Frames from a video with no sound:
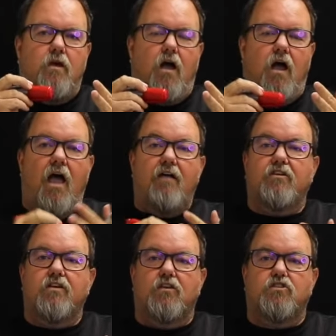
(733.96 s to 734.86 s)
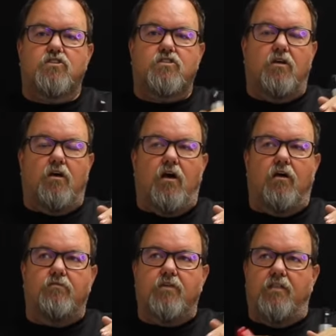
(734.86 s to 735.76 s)

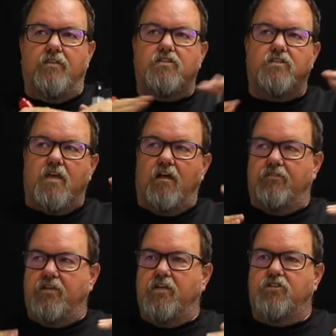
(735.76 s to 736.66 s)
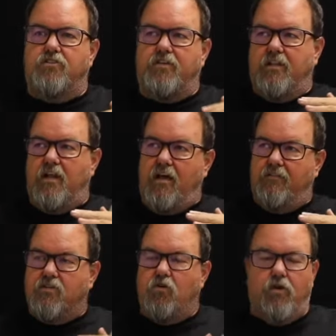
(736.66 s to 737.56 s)
and this is kind of the ninja thing that I
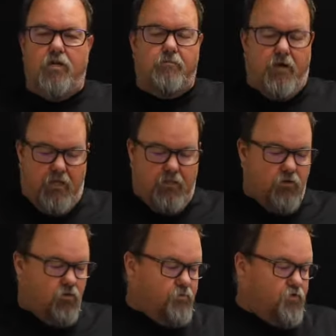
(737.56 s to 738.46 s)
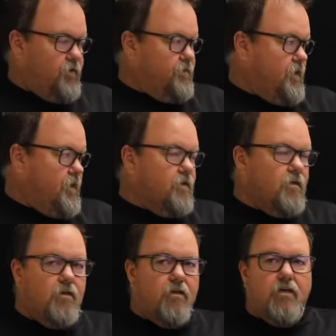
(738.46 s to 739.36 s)
haven't told anybody in the groups or anything,
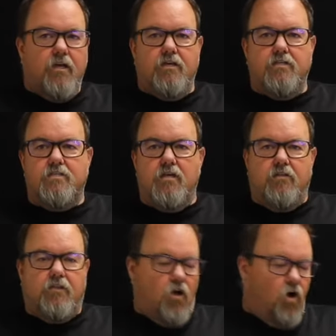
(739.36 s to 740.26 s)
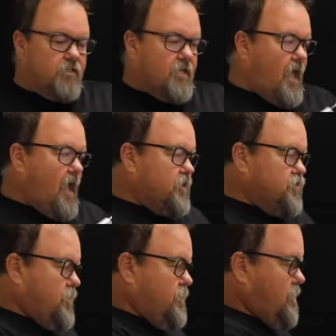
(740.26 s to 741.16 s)
is the call to
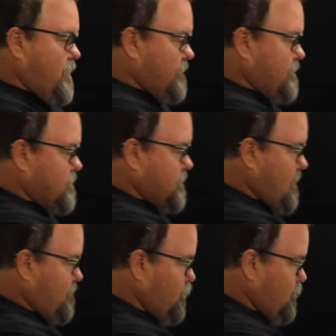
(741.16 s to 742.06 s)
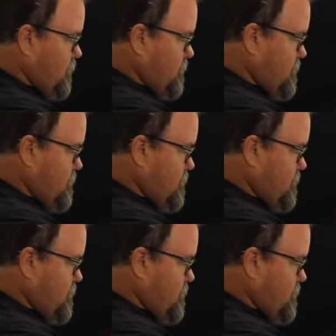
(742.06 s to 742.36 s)
action at this level